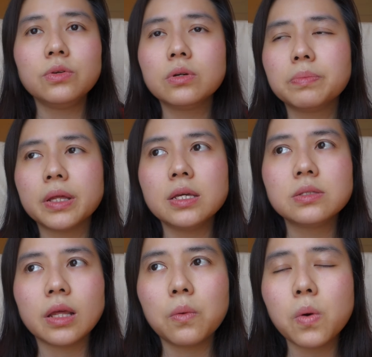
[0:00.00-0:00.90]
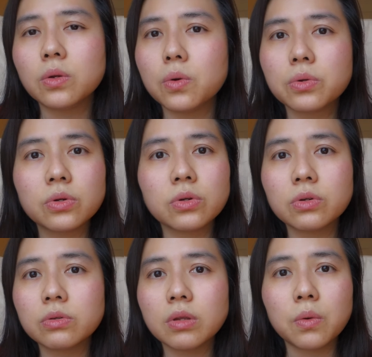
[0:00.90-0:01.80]
You could place like one
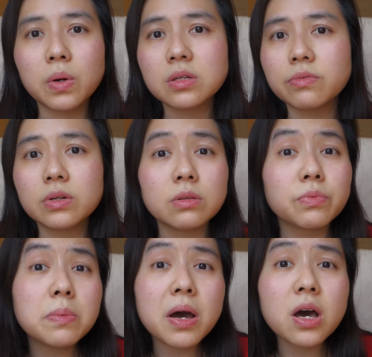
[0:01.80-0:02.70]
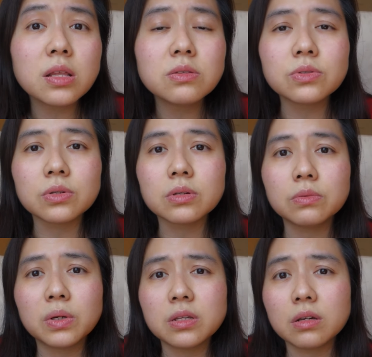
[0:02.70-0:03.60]
order like once every 3 months or
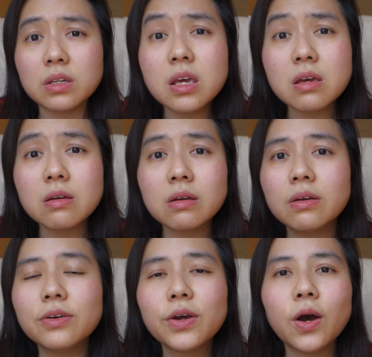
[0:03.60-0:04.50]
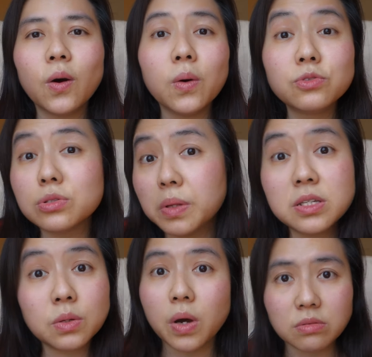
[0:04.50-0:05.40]
once a year, or just
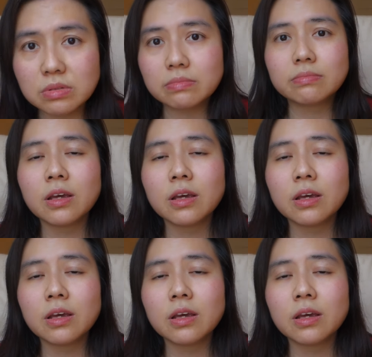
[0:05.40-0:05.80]
place it once.